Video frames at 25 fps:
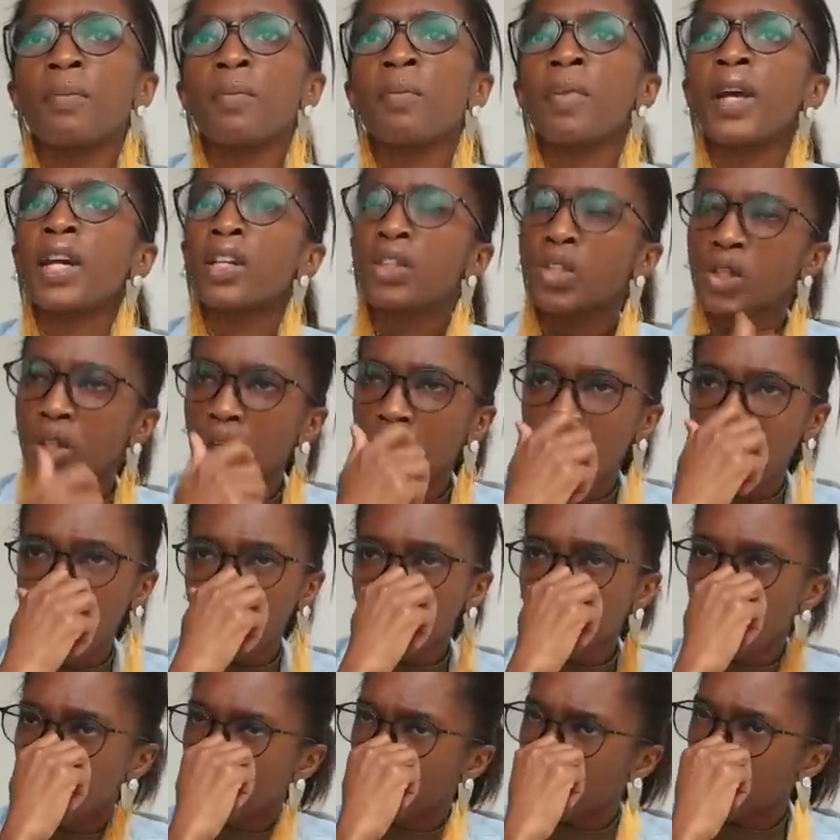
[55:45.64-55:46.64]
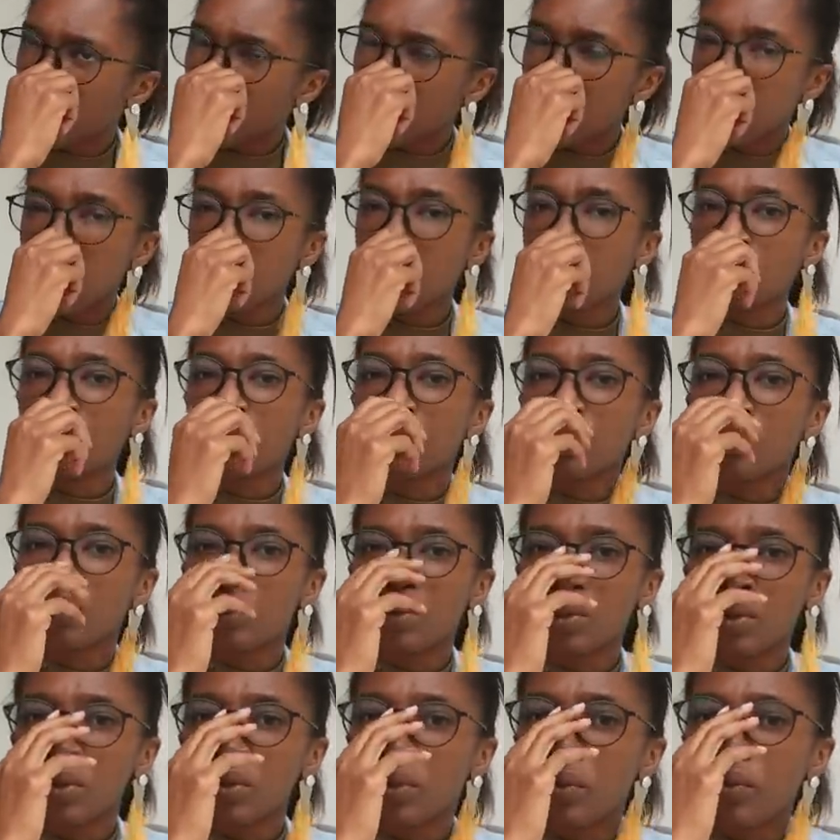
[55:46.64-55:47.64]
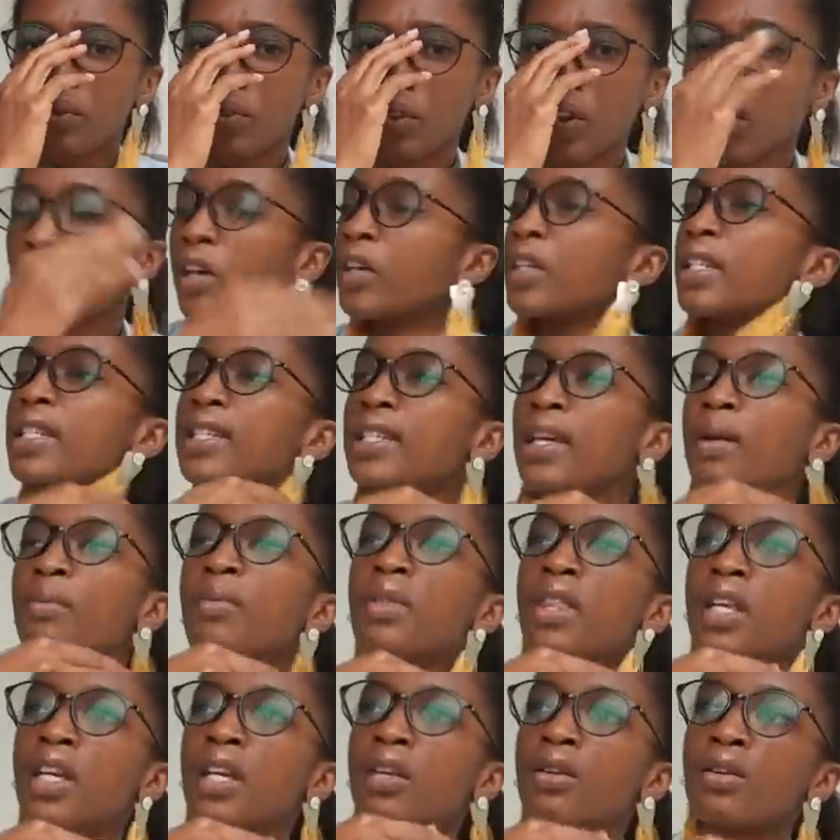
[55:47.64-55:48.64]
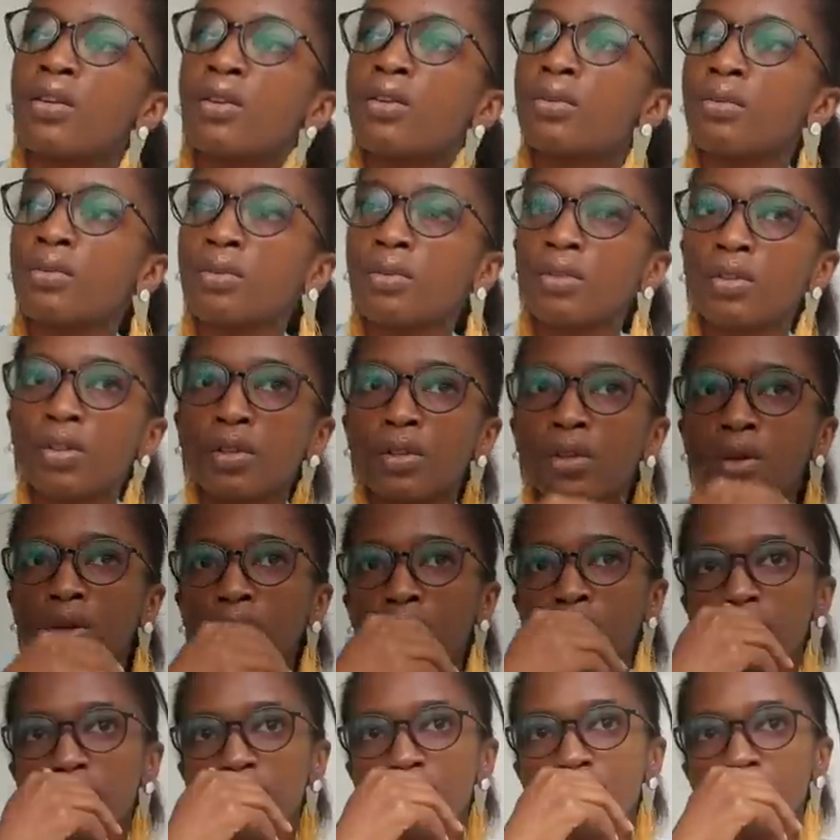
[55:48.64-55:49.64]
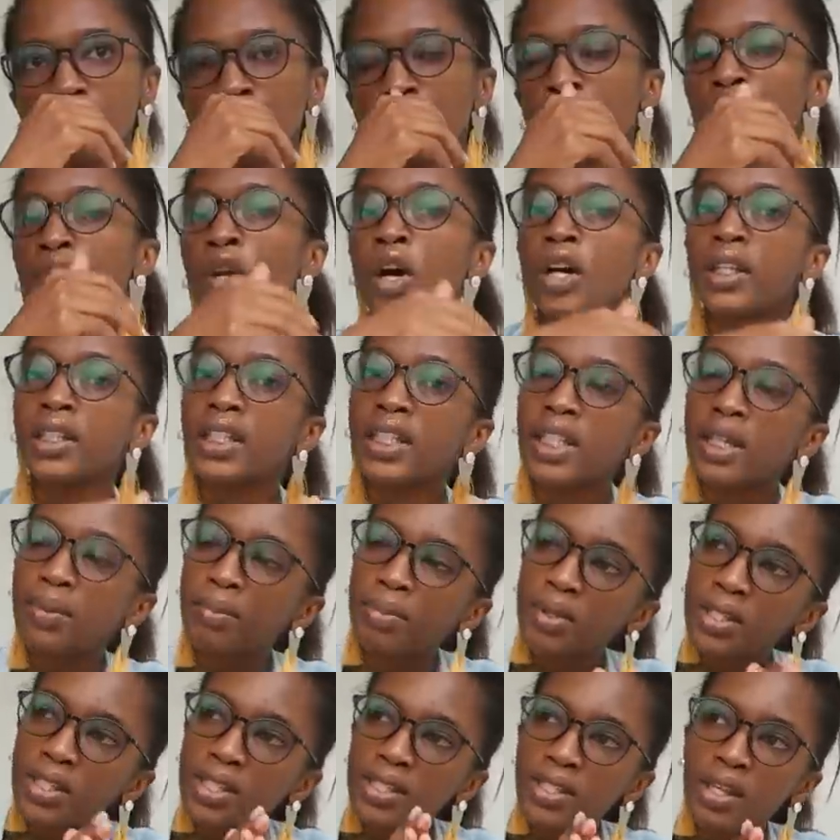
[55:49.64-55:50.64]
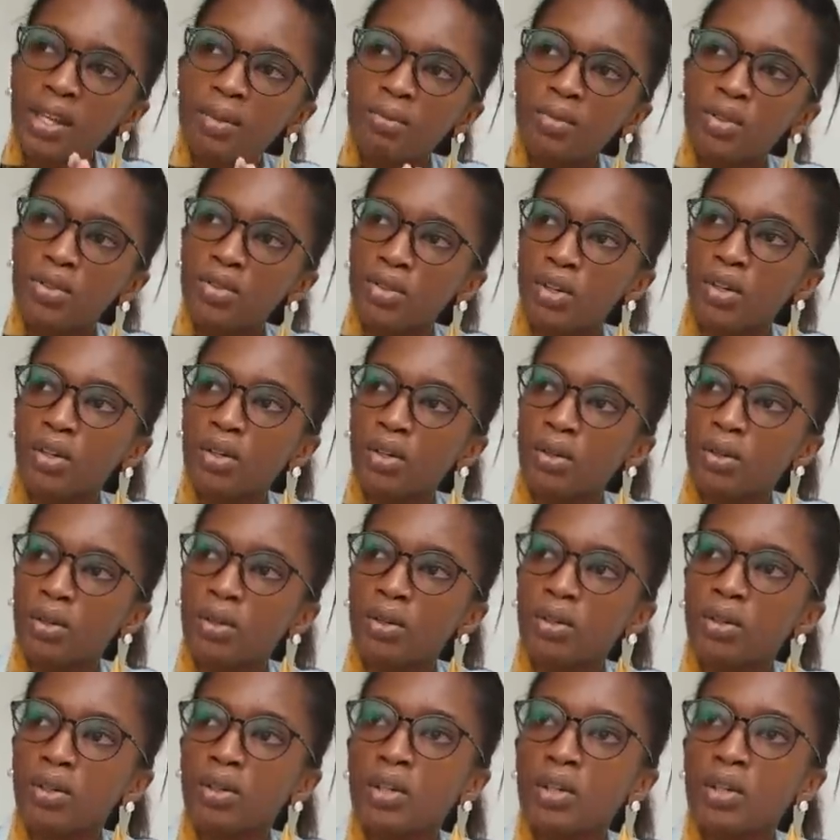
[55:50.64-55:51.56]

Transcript: Make sure every week that you've learned something new, you know. Yeah. Do not keep the same circle.